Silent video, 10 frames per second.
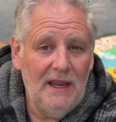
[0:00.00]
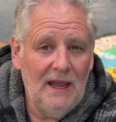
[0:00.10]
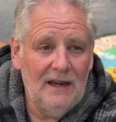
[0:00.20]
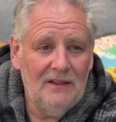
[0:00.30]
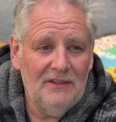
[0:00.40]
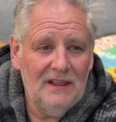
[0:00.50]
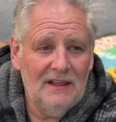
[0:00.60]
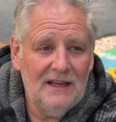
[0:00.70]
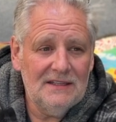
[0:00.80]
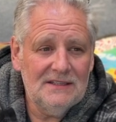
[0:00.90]
and I think
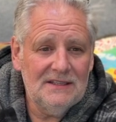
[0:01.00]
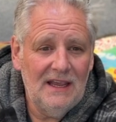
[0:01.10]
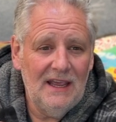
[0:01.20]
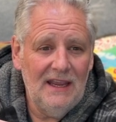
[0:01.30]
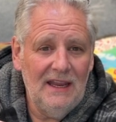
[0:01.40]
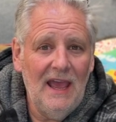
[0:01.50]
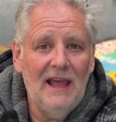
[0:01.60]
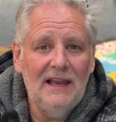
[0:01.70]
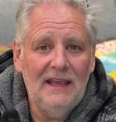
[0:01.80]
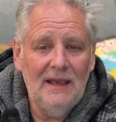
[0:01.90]
that's uh,
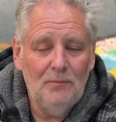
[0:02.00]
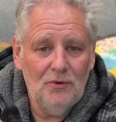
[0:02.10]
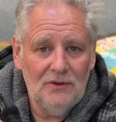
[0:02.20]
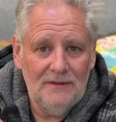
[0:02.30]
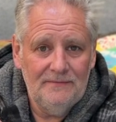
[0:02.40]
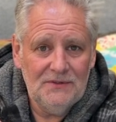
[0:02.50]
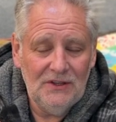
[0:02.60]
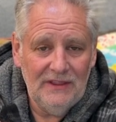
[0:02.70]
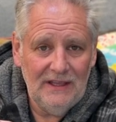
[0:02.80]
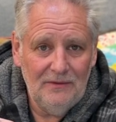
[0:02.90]
early April
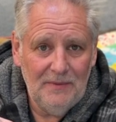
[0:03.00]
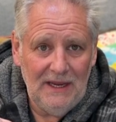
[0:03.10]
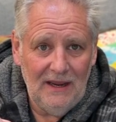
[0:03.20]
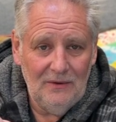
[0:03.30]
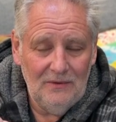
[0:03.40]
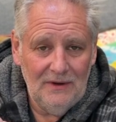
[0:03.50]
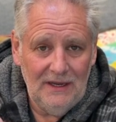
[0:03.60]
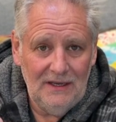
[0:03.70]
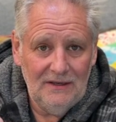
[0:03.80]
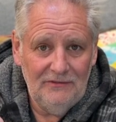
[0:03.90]
so they'll be out
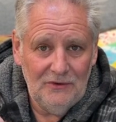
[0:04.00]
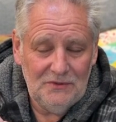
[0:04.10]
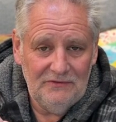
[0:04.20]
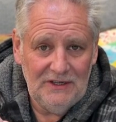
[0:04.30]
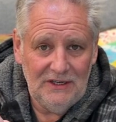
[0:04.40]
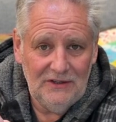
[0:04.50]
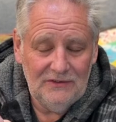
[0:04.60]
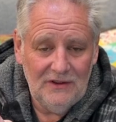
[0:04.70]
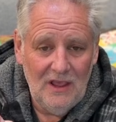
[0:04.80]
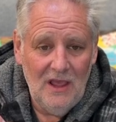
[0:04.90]
in future videos.